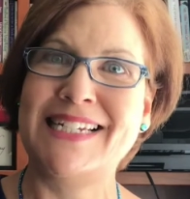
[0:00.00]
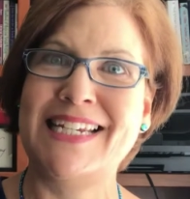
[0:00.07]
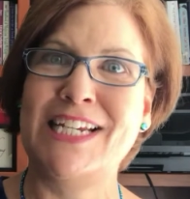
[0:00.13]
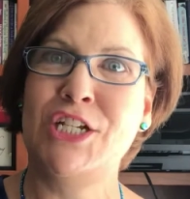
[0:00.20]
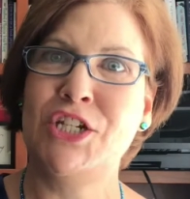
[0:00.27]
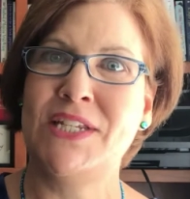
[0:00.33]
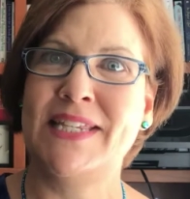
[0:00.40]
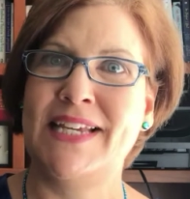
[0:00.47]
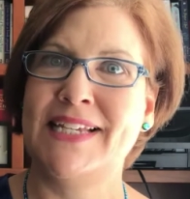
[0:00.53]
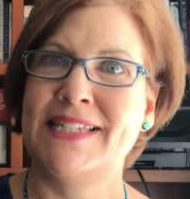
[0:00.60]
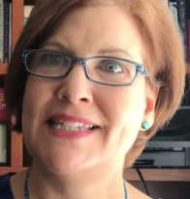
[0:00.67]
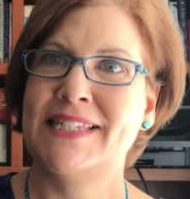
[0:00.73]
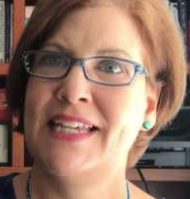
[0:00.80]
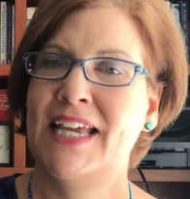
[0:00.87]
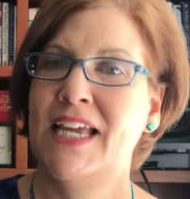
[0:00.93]
teaches
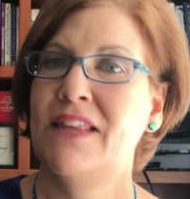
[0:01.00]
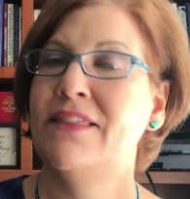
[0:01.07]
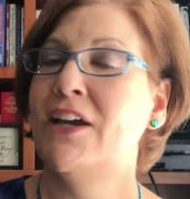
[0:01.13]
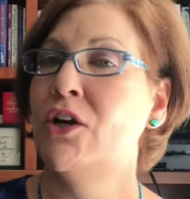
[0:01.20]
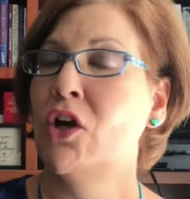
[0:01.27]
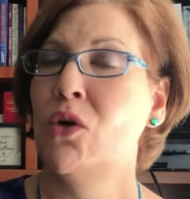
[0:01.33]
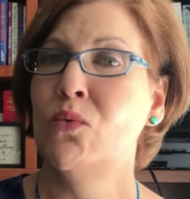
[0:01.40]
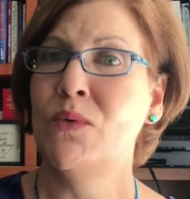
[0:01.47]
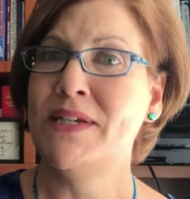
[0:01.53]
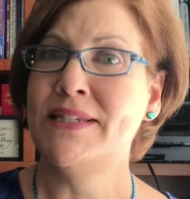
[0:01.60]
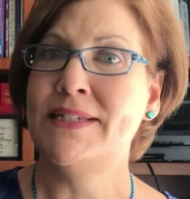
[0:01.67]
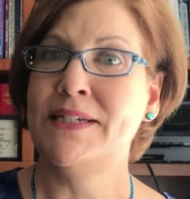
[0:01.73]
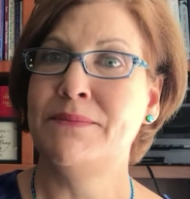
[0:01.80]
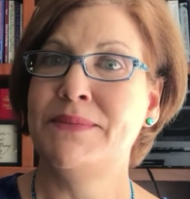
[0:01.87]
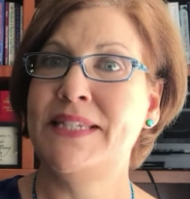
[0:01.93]
us, there are
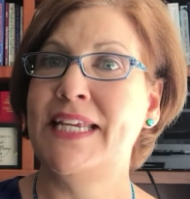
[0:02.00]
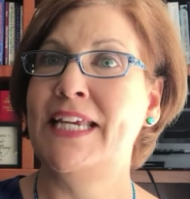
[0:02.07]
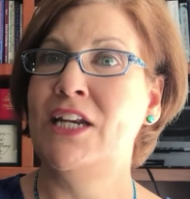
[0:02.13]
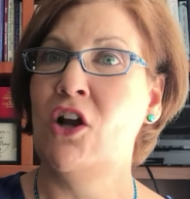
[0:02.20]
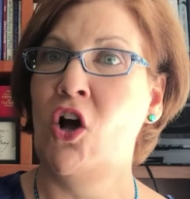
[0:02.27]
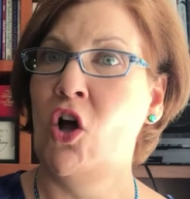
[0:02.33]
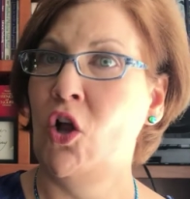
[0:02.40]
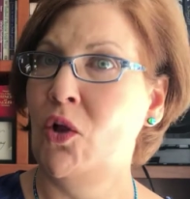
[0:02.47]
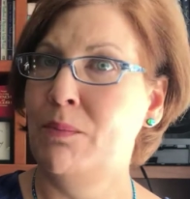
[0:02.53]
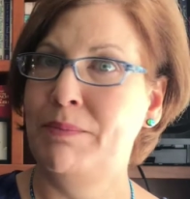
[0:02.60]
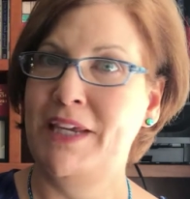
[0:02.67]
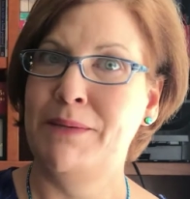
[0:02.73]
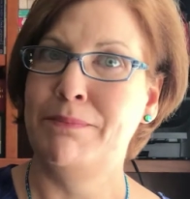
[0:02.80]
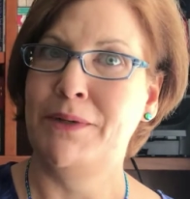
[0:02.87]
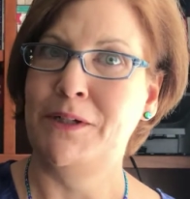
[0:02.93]
wisdoms in all
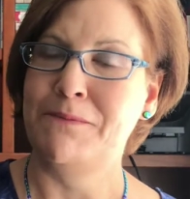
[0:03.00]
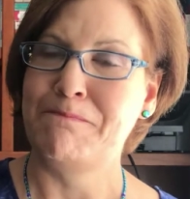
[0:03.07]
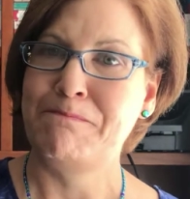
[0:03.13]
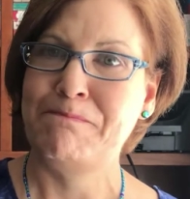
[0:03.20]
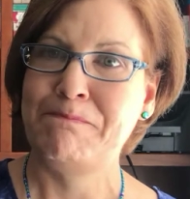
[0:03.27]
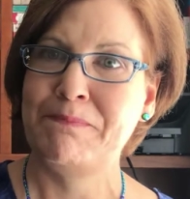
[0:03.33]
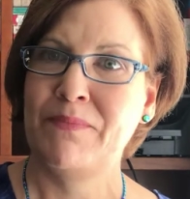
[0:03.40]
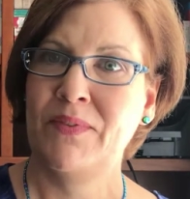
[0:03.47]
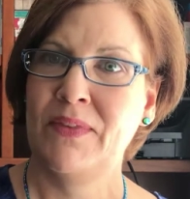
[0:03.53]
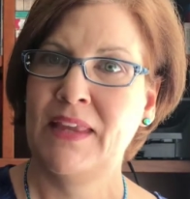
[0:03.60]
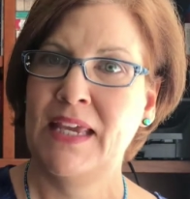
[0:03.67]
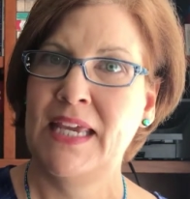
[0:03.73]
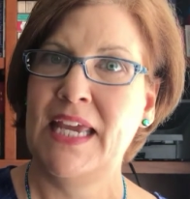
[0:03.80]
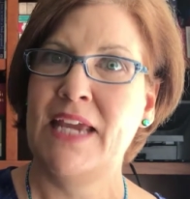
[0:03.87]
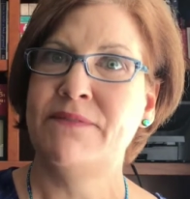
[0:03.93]
people.
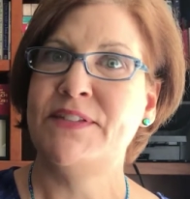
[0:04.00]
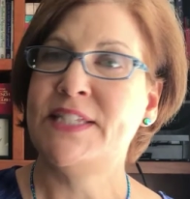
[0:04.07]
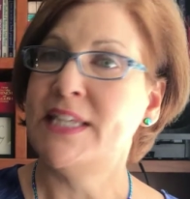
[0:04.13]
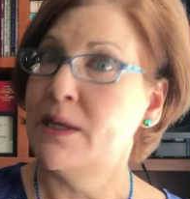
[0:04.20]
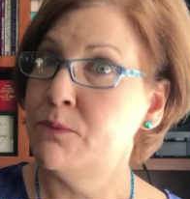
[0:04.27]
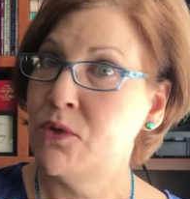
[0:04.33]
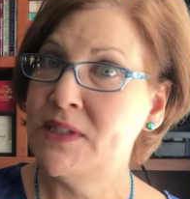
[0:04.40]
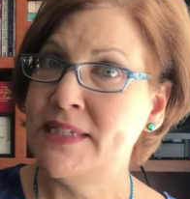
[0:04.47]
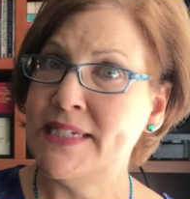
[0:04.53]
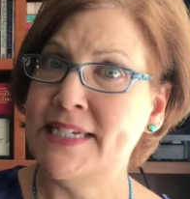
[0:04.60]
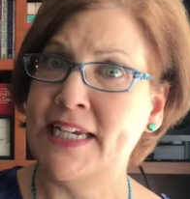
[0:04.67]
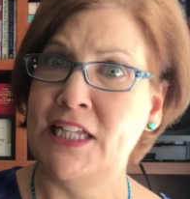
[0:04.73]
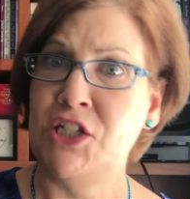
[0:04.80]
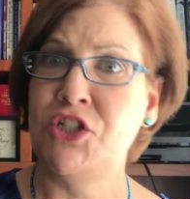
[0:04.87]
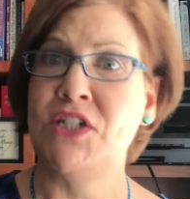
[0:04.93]
If someone's
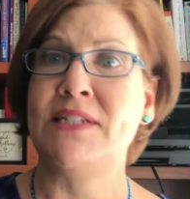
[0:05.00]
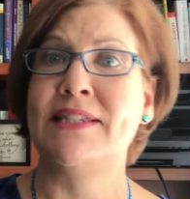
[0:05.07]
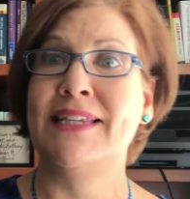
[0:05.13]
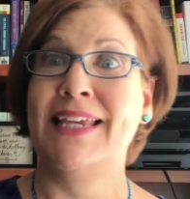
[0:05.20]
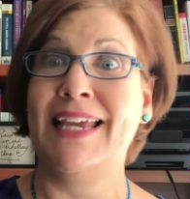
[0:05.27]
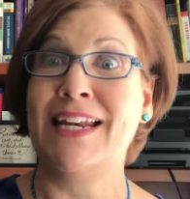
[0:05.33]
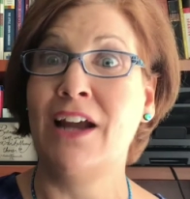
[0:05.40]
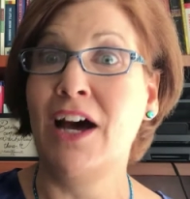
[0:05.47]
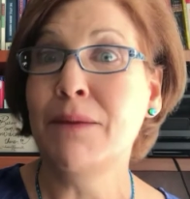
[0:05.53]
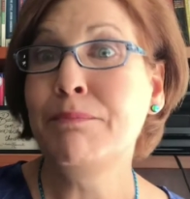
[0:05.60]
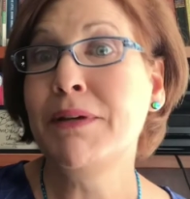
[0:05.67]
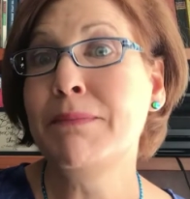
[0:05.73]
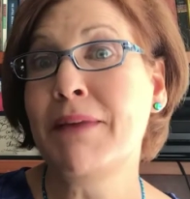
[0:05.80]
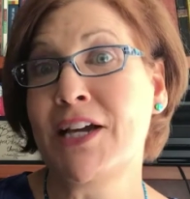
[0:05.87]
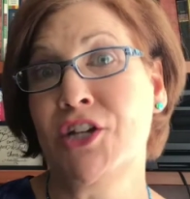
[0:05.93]
intelligence cannot
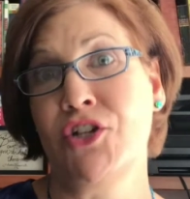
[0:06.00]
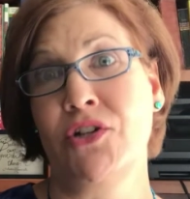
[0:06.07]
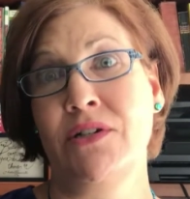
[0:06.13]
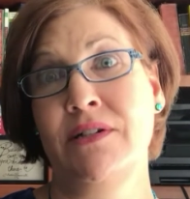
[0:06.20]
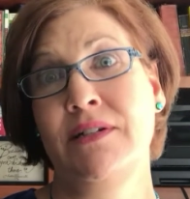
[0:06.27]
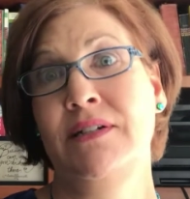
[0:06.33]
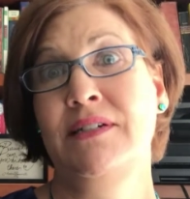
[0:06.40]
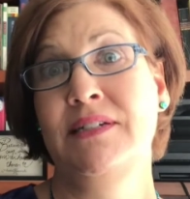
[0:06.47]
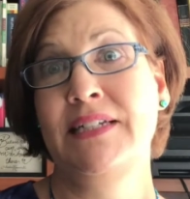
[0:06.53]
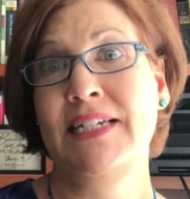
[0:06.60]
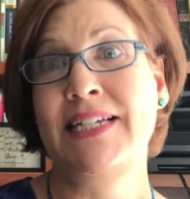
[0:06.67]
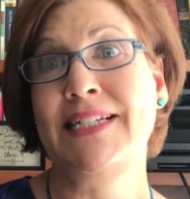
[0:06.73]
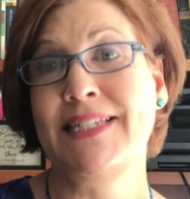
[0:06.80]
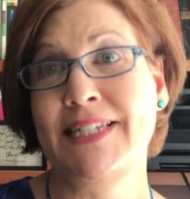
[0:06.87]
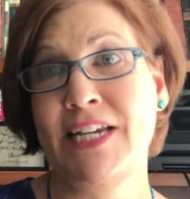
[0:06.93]
be measured
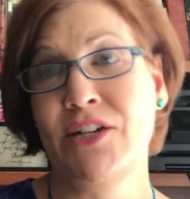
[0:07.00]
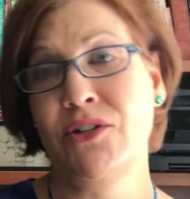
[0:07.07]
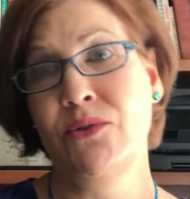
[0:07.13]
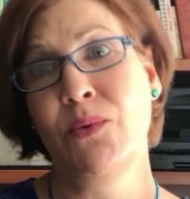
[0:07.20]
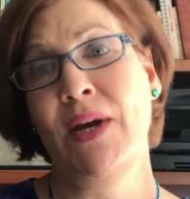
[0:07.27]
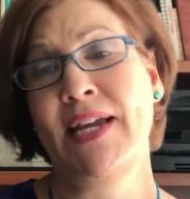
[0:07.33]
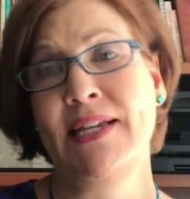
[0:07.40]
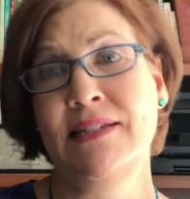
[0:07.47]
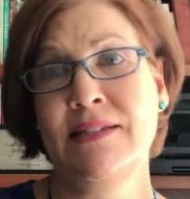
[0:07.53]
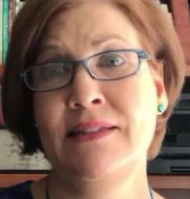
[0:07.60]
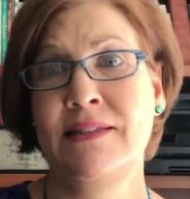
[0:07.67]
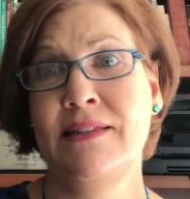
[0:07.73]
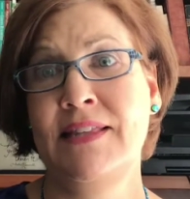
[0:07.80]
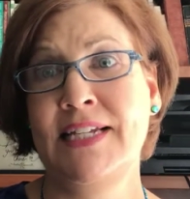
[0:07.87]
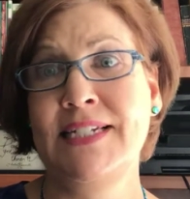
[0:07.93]
in standard ways,
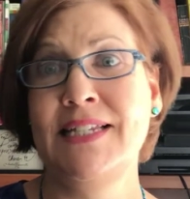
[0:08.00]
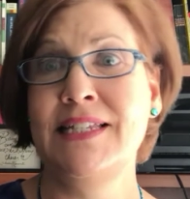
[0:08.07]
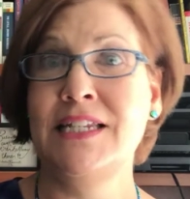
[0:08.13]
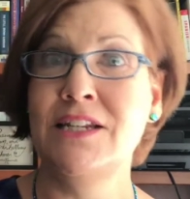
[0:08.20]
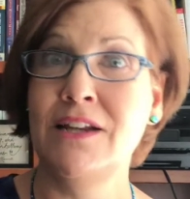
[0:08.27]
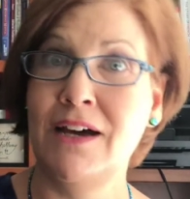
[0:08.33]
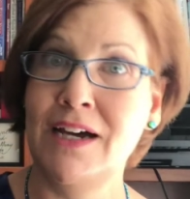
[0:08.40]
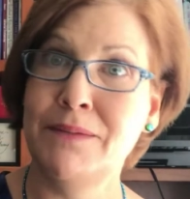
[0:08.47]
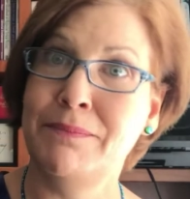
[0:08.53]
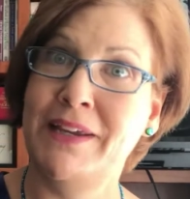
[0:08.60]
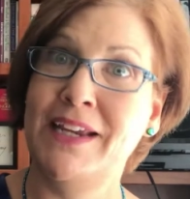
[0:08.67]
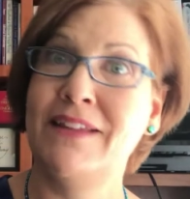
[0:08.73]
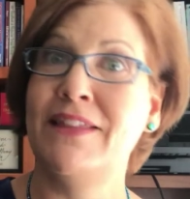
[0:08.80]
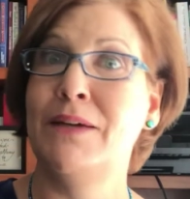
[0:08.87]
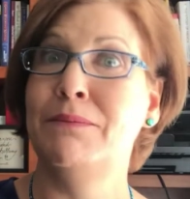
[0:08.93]
that does not
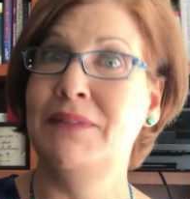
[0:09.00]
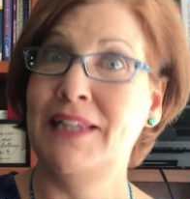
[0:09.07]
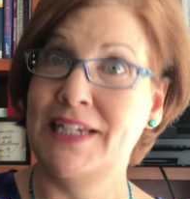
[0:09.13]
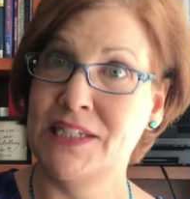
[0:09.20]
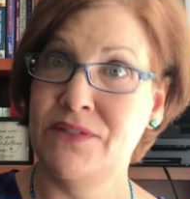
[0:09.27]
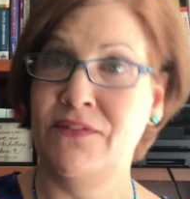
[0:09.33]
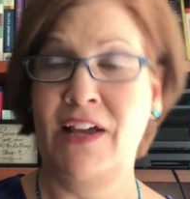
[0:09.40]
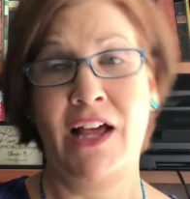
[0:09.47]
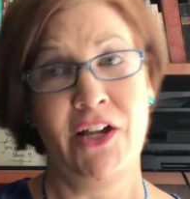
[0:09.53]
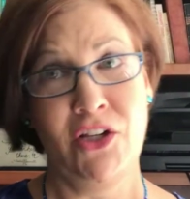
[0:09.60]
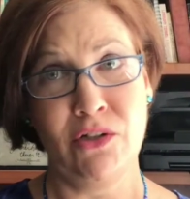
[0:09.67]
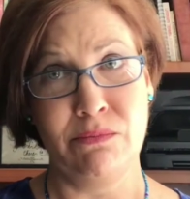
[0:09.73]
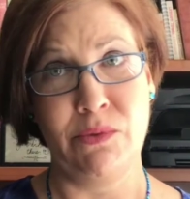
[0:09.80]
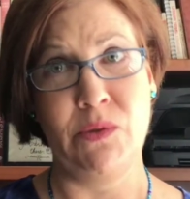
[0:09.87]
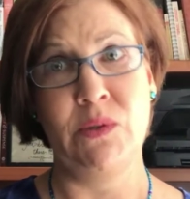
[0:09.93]
make them less
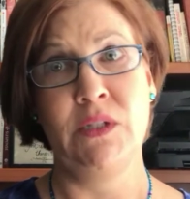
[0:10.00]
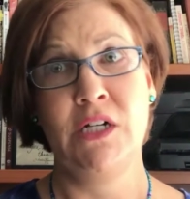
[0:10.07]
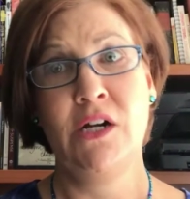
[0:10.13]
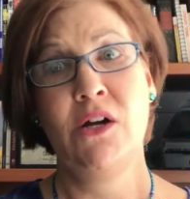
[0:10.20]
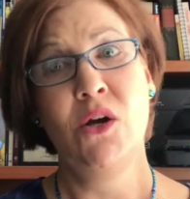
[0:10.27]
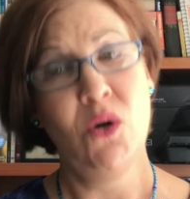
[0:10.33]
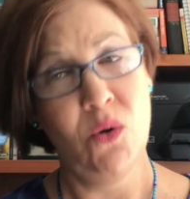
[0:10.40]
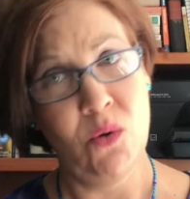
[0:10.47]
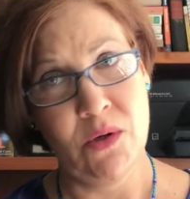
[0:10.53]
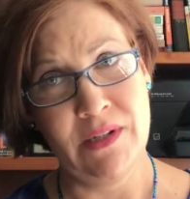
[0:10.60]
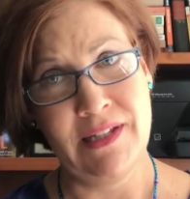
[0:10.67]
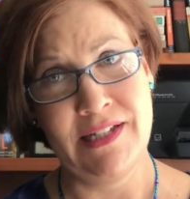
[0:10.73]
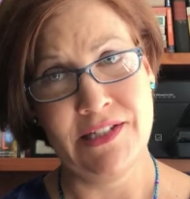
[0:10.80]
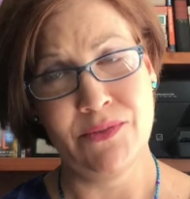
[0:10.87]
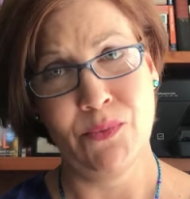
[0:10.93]
valuable or
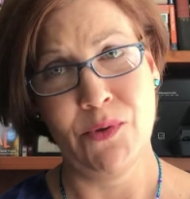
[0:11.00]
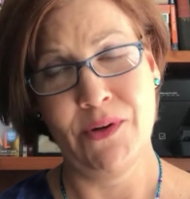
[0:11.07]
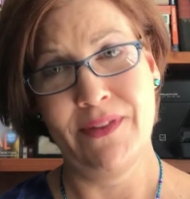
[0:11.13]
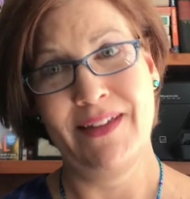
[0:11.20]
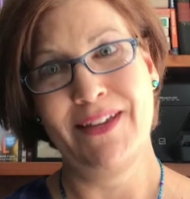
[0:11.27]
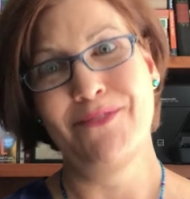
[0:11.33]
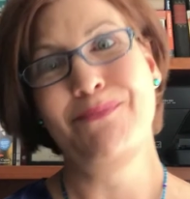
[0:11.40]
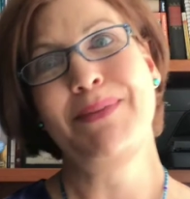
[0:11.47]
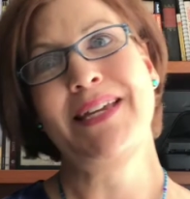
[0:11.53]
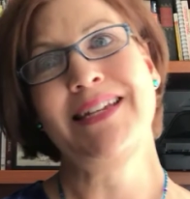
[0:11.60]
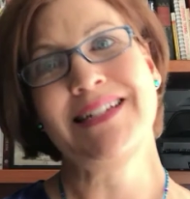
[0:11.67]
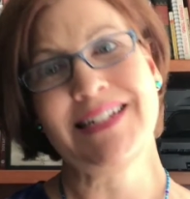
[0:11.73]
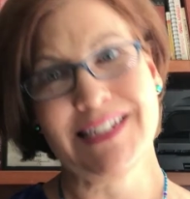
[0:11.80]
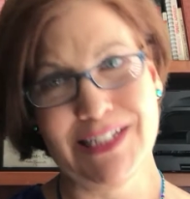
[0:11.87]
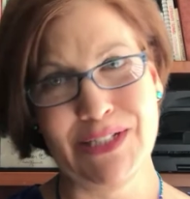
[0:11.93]
less worthy of being
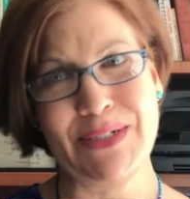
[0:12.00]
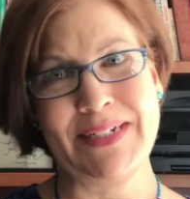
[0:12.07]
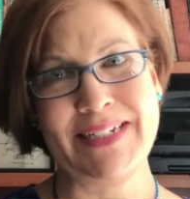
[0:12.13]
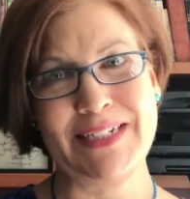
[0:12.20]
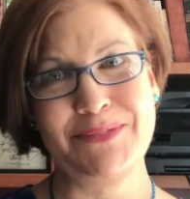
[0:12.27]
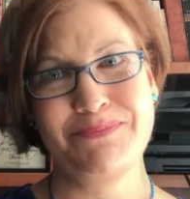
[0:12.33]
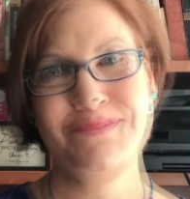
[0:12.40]
included.